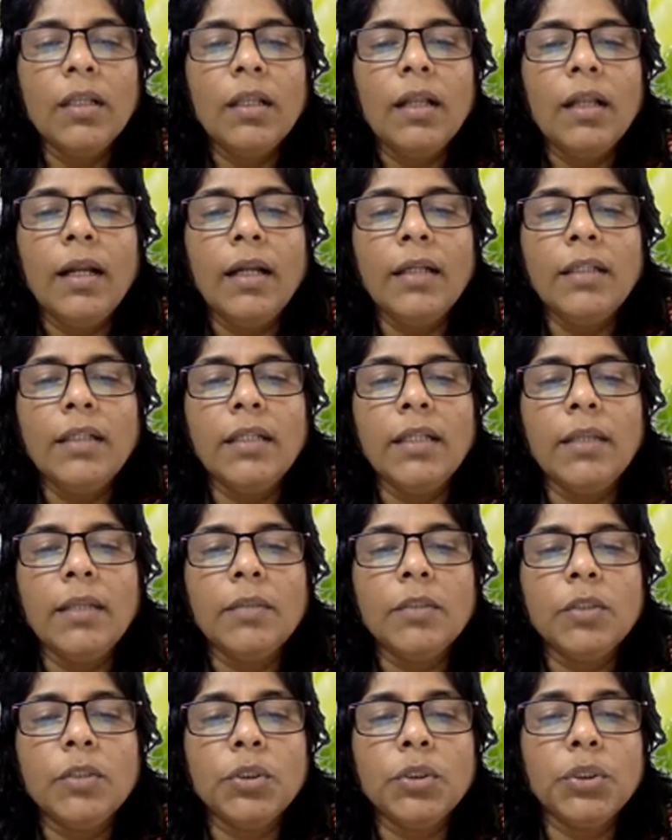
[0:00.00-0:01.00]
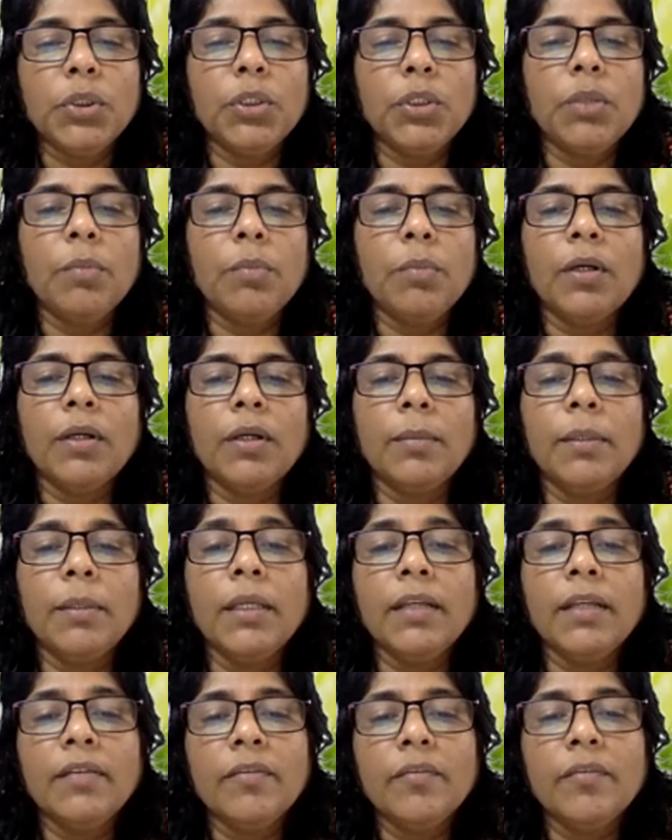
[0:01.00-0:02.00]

and the socio-demographic